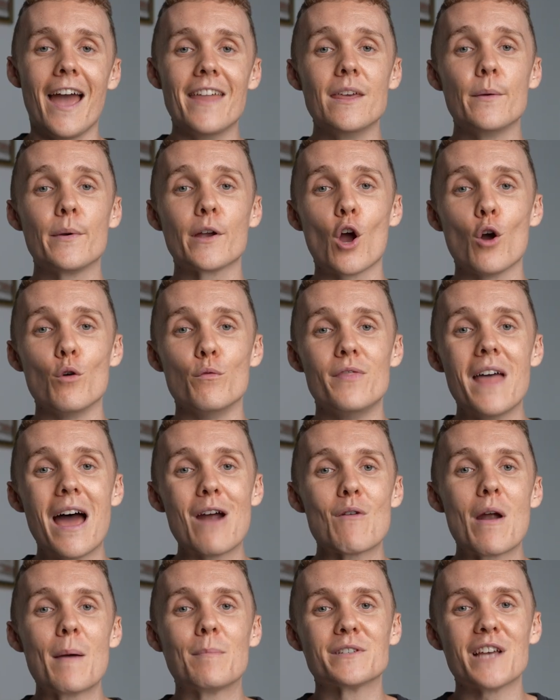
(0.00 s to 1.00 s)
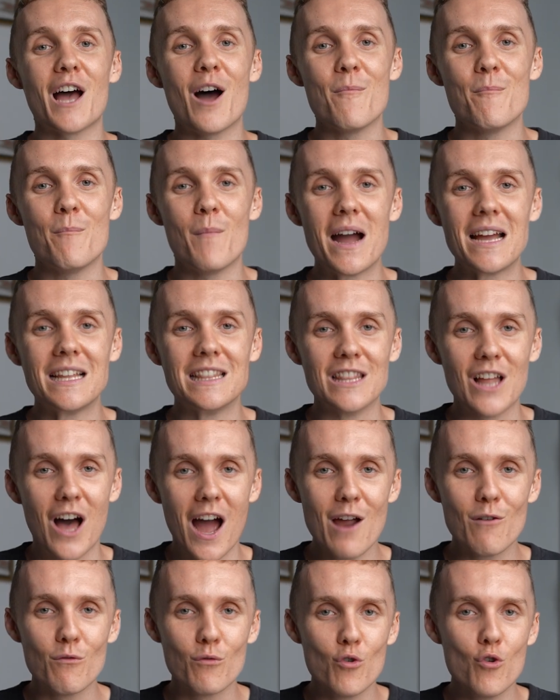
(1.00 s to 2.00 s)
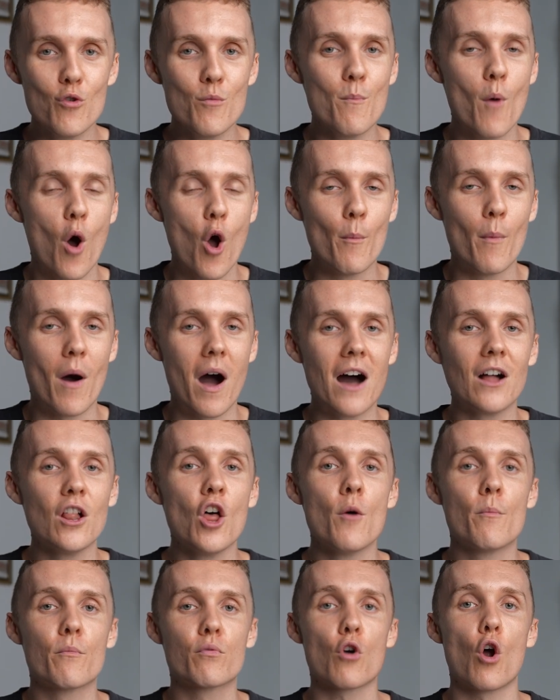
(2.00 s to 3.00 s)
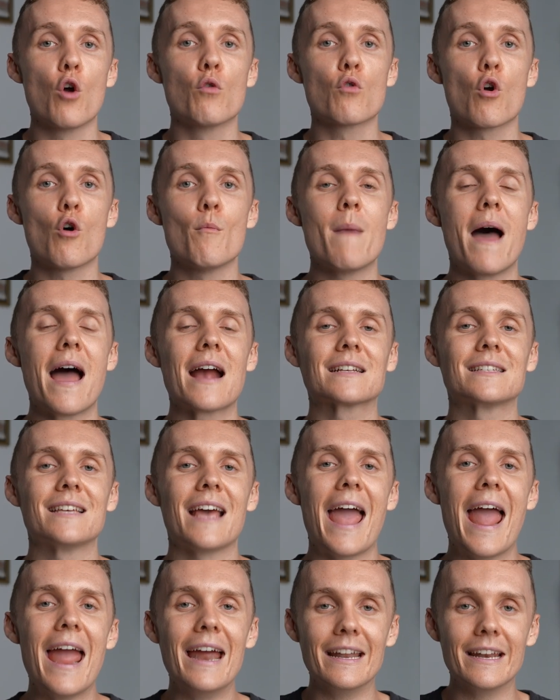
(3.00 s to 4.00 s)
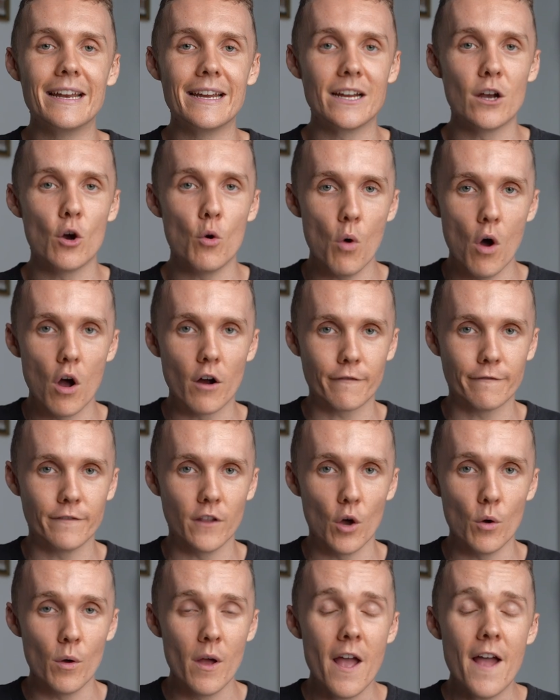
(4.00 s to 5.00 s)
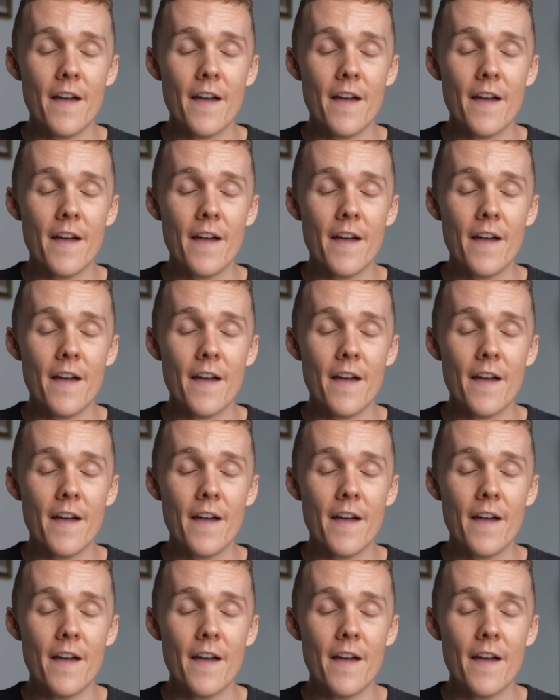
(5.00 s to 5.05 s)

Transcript: And there we go. That wraps up my Lightroom Mobile Pro RAW Max editing workflow.